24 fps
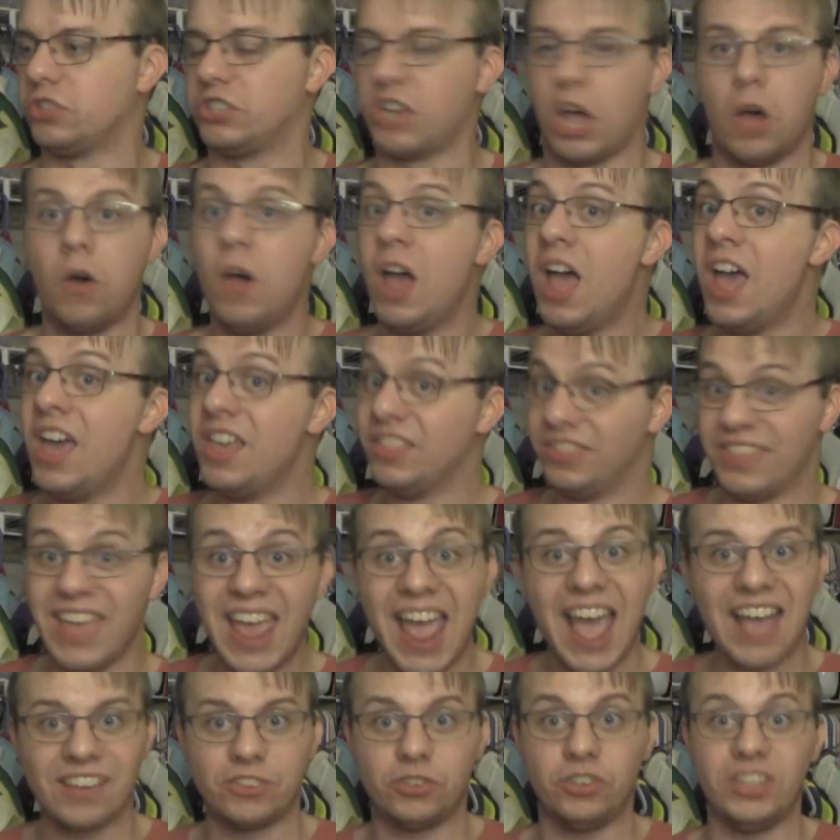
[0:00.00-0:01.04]
So they
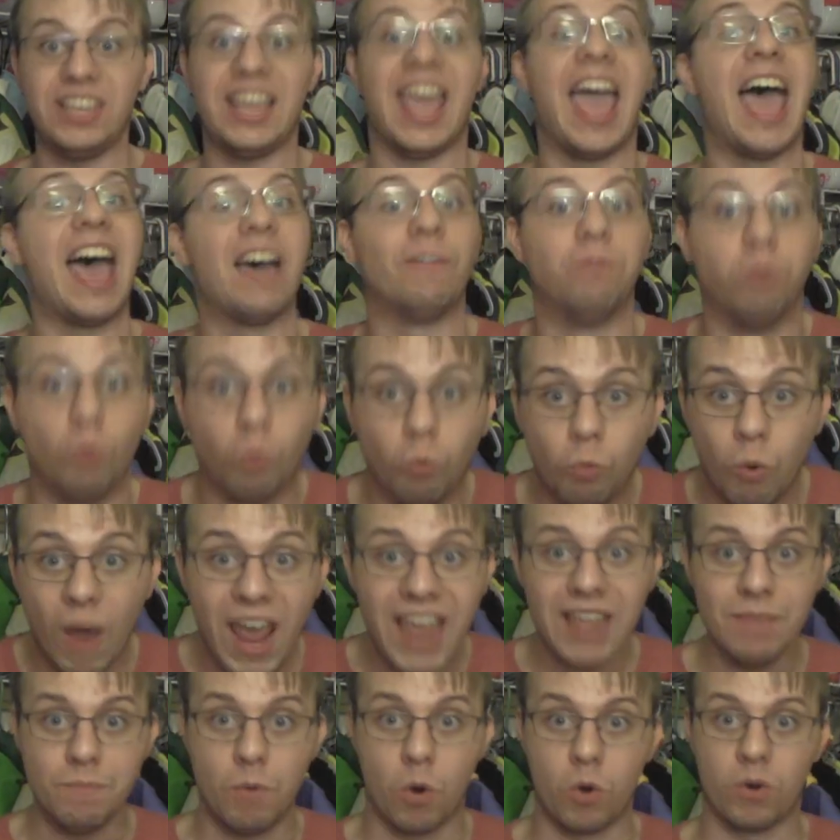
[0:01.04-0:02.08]
actually have
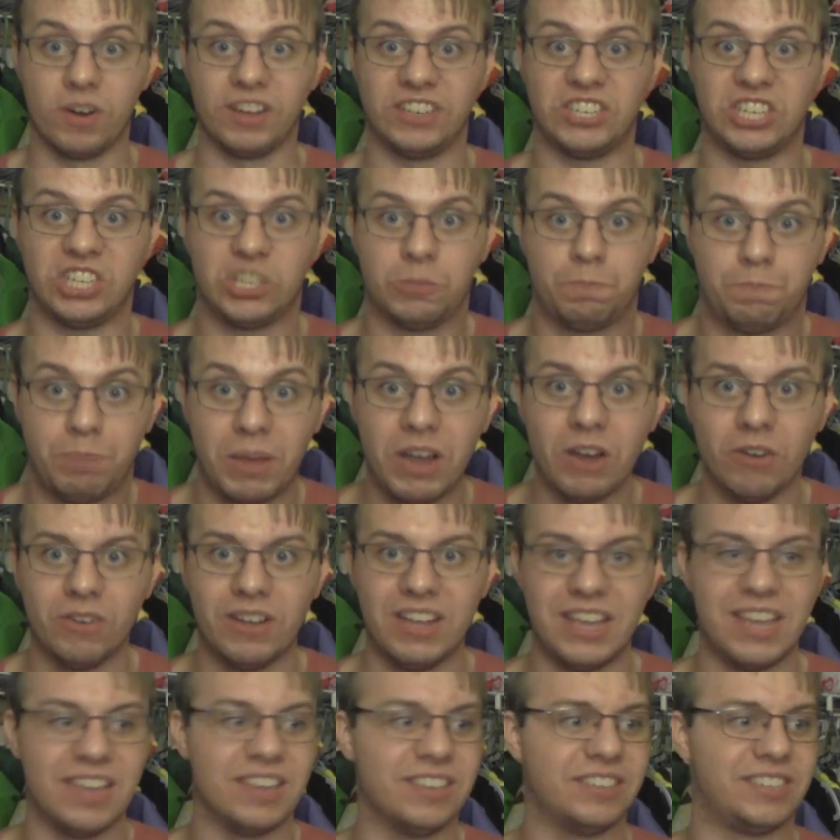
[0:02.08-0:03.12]
way more
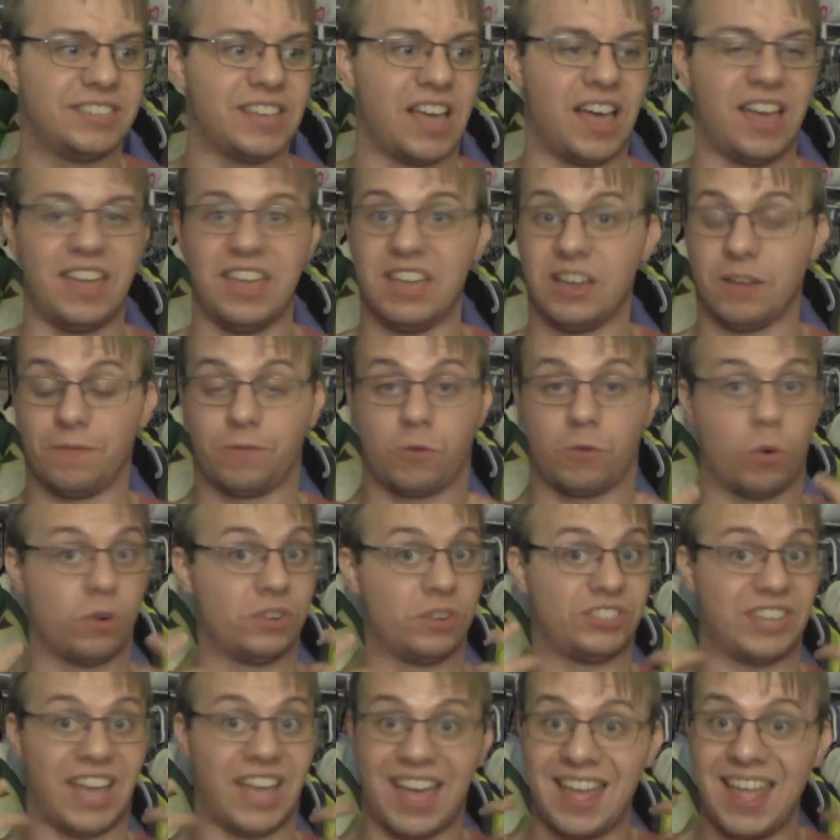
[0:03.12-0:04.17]
experience, and of
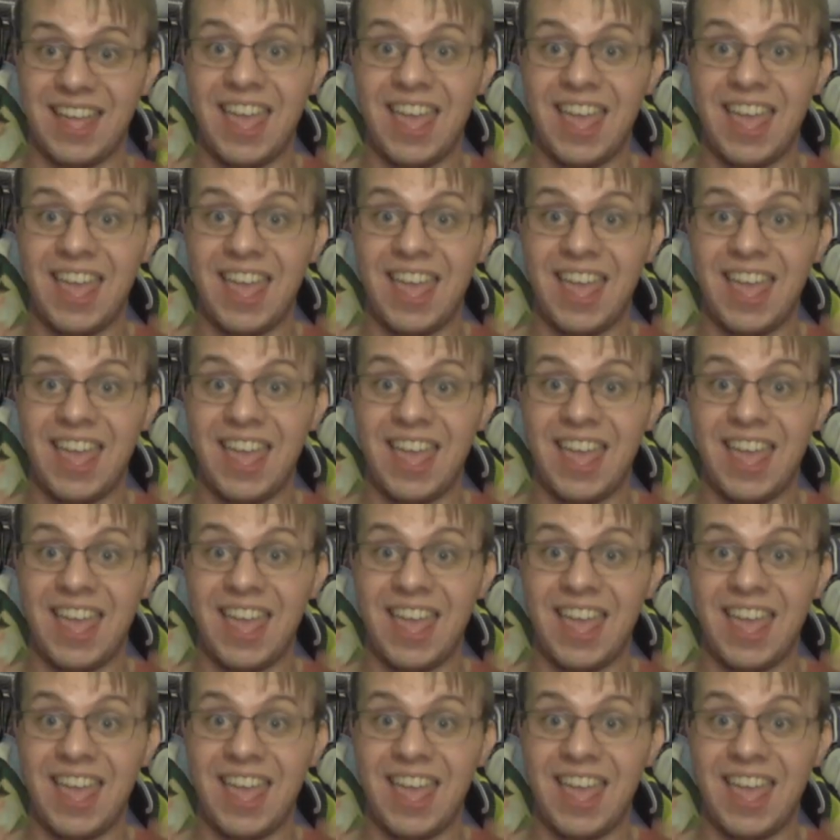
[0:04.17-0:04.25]
course,